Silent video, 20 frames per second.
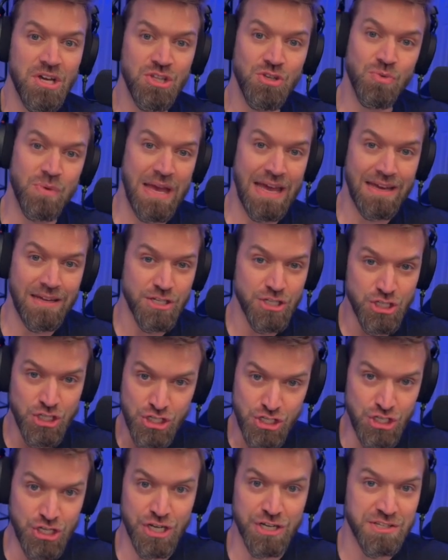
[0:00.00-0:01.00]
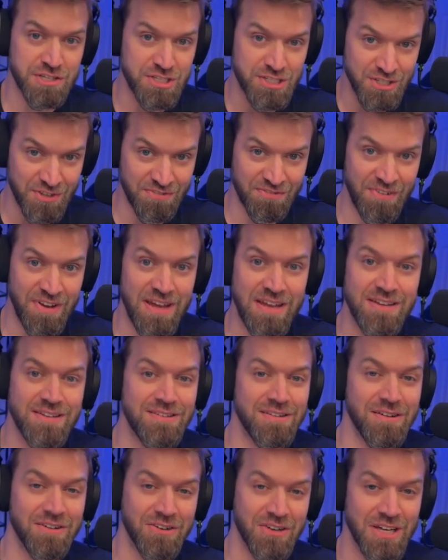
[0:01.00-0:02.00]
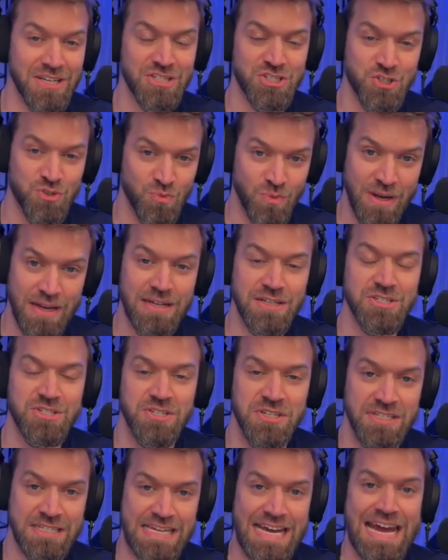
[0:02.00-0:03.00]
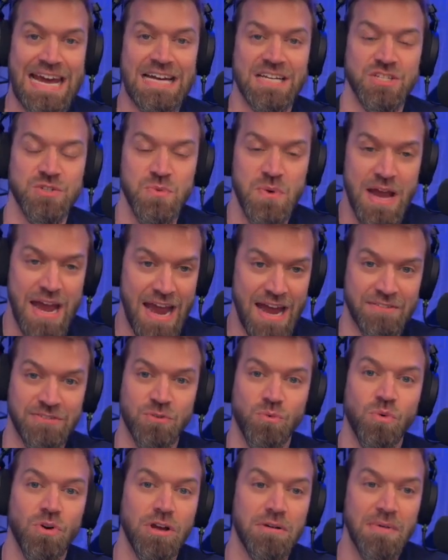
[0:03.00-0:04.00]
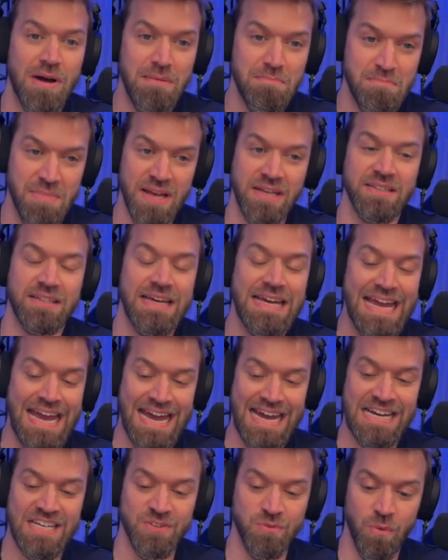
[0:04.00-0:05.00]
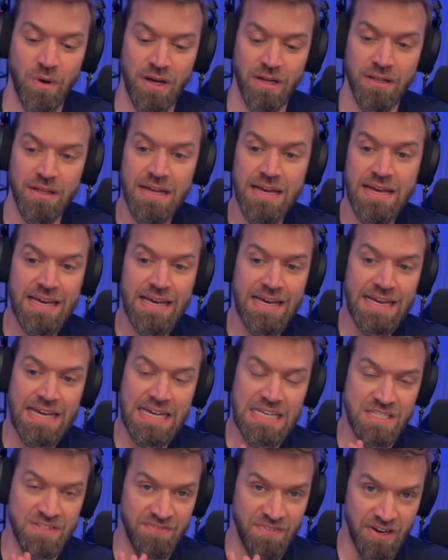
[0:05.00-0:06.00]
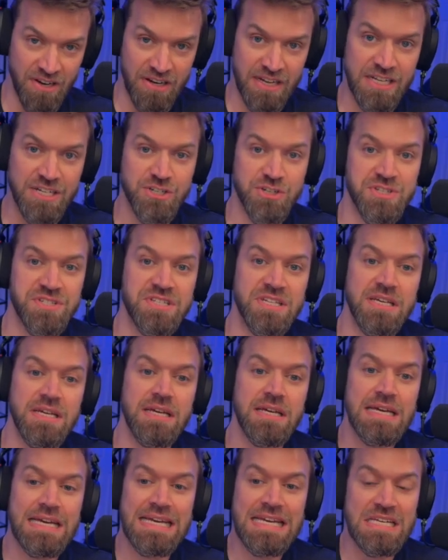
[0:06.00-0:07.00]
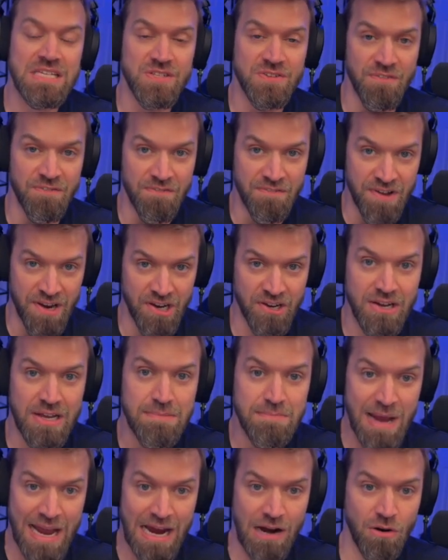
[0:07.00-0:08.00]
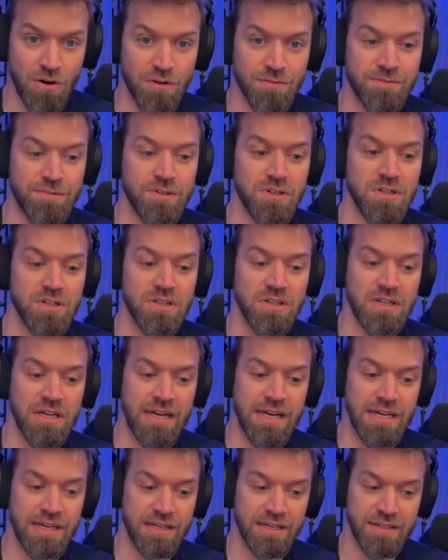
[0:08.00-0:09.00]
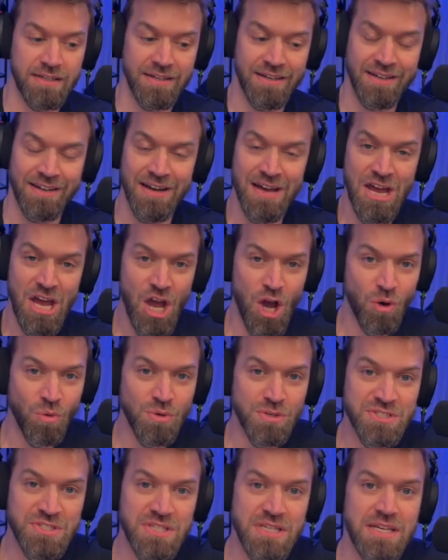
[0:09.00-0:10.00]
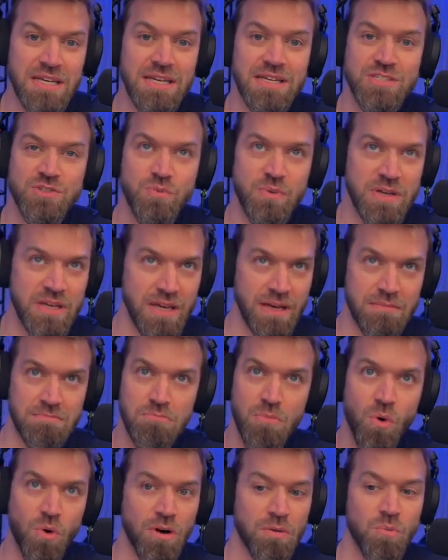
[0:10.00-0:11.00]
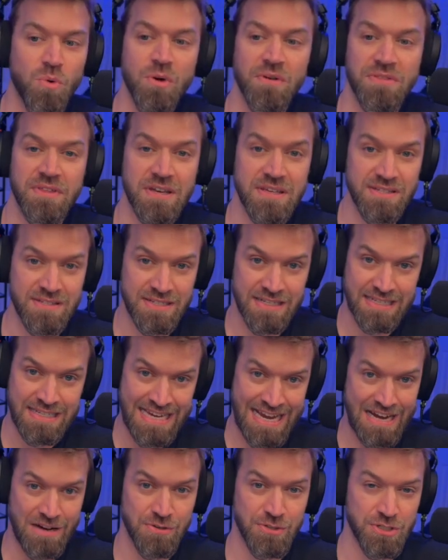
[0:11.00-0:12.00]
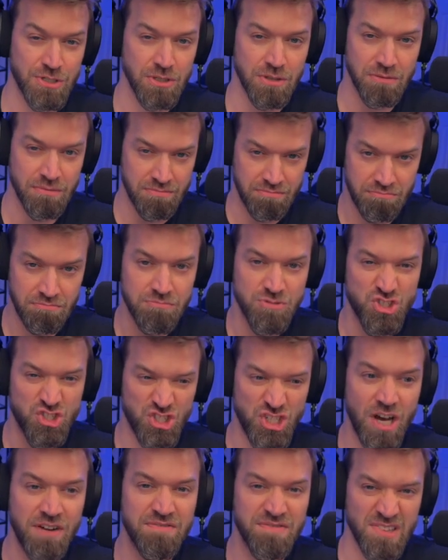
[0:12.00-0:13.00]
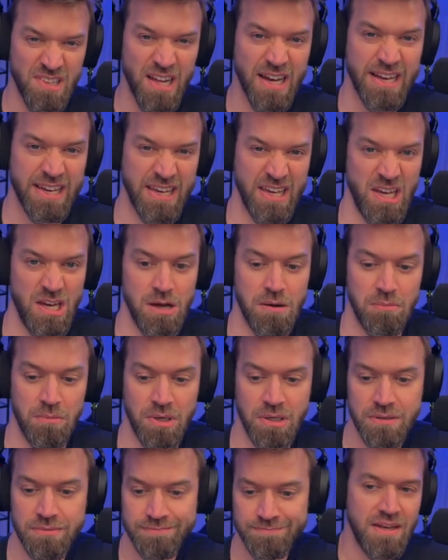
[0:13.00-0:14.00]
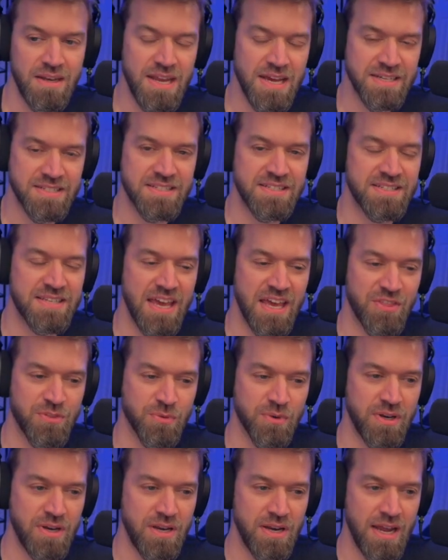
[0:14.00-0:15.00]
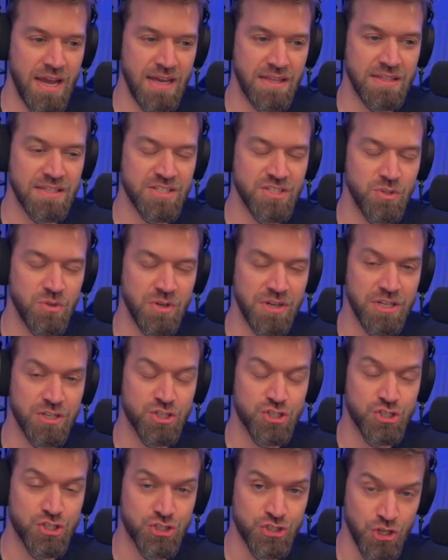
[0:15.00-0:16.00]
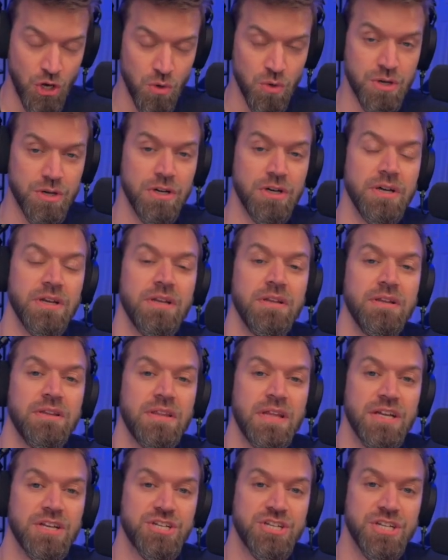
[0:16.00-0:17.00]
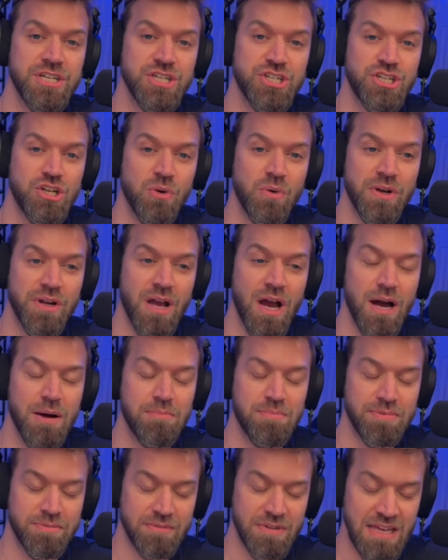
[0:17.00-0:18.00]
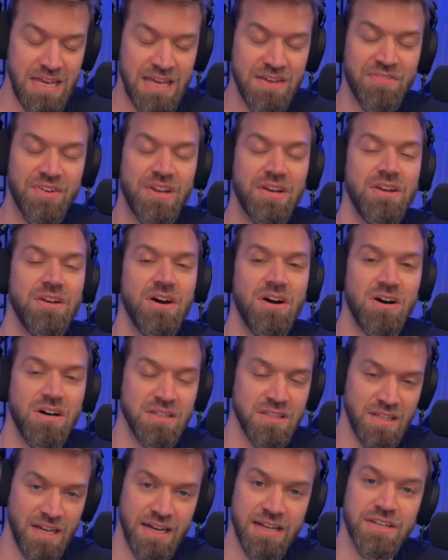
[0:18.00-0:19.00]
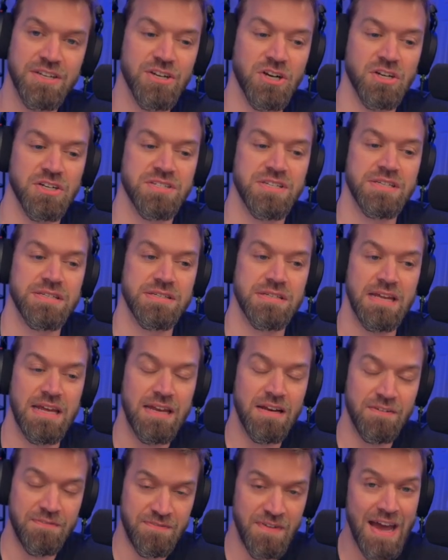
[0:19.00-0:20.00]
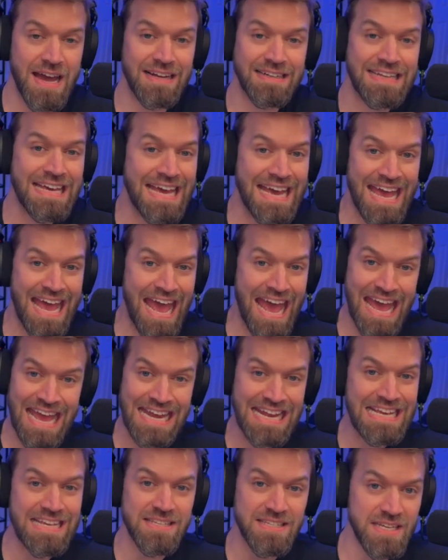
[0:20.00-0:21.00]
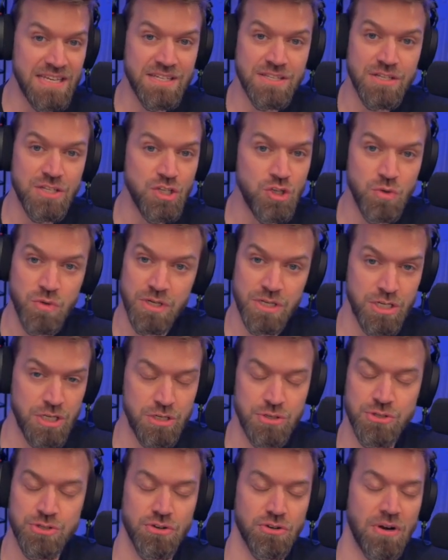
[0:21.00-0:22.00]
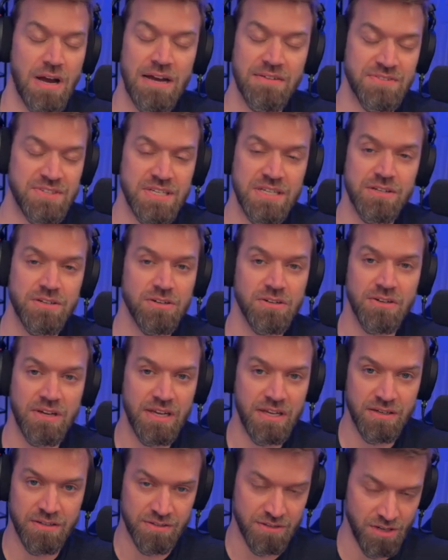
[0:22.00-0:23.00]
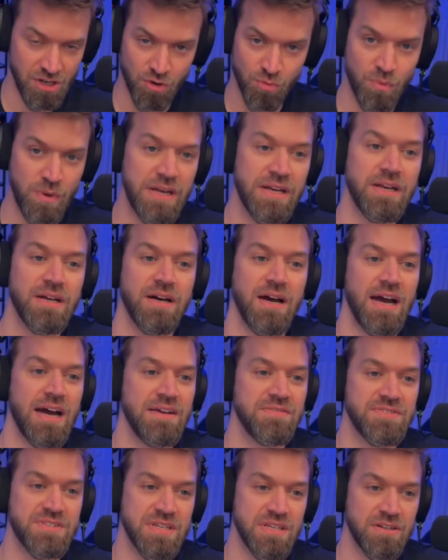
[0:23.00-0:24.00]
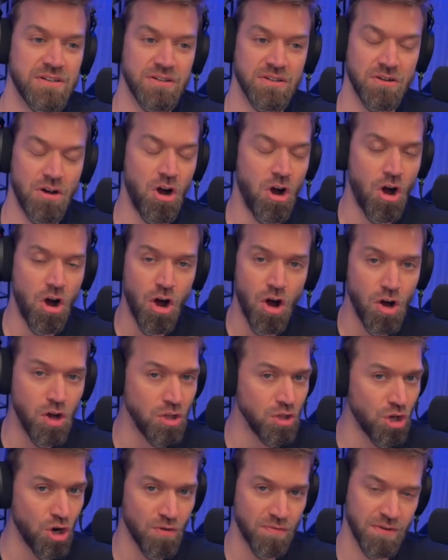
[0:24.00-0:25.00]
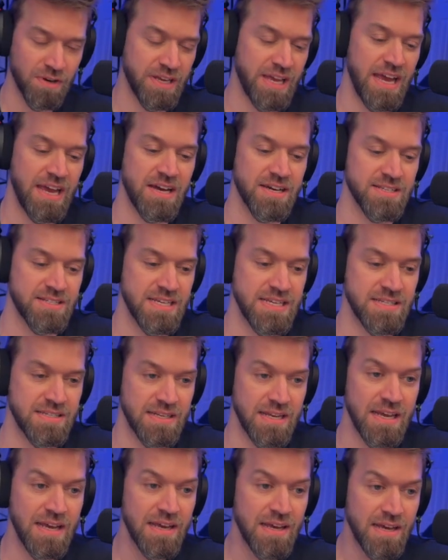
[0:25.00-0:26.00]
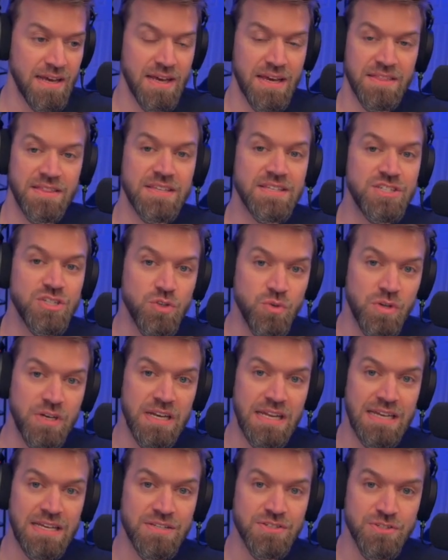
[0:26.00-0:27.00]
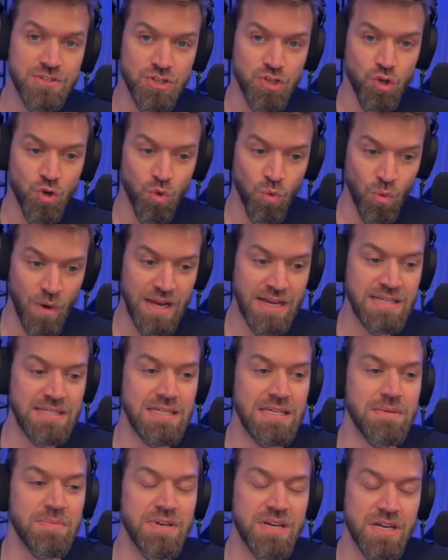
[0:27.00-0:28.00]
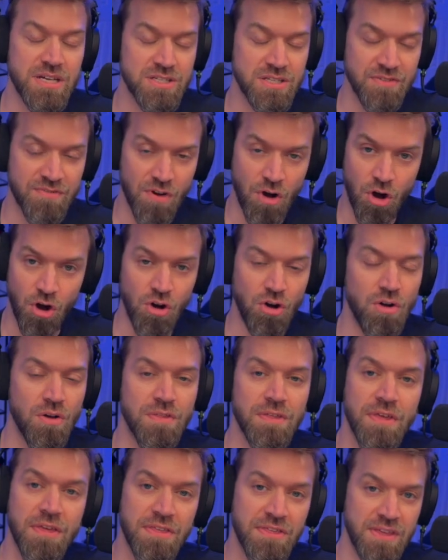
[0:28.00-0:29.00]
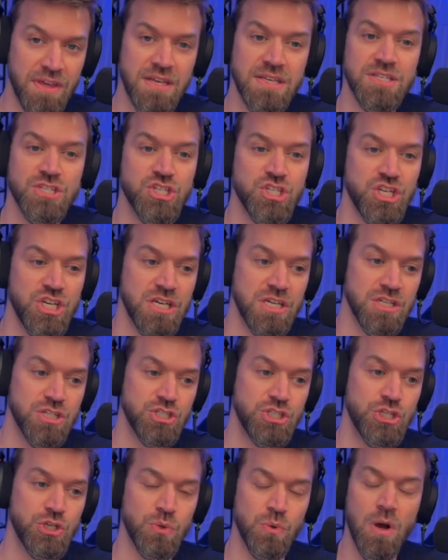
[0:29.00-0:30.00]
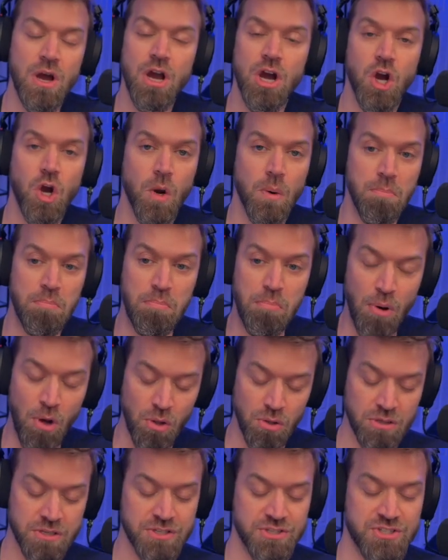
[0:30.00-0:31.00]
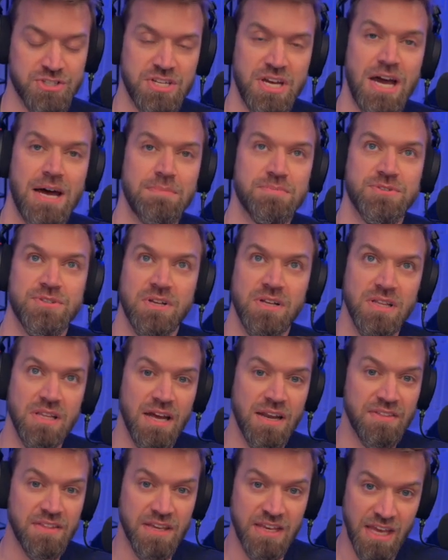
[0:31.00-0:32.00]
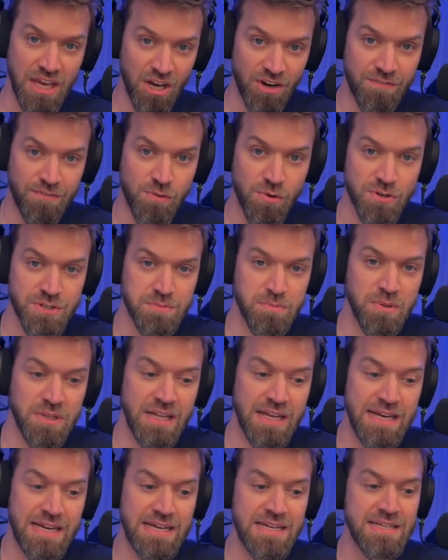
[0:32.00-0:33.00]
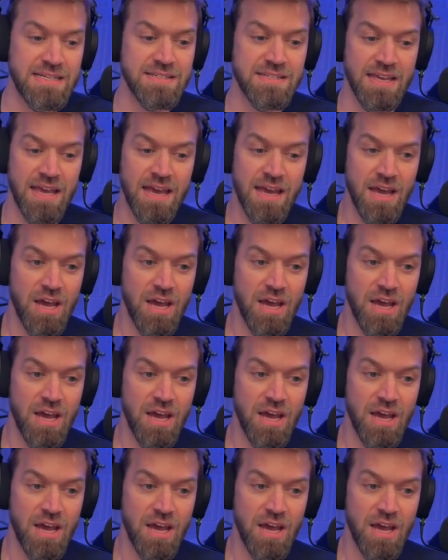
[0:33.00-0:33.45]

You can't just defend against ranged attacks. You have to worry about melee as well. It's very interesting, he's very powerful, and we'll see as we get more and more things to counter stuff like him. Next is Hathrin, and this unit is so good that she's showing up even on Light and Dark Season. And in fact, any season you can use her. I've seen her in Arena, I've seen her all over Chaos Season. This unit is crazy because of all the things she can do. Her bulk stops a lot of the Gale Force plays.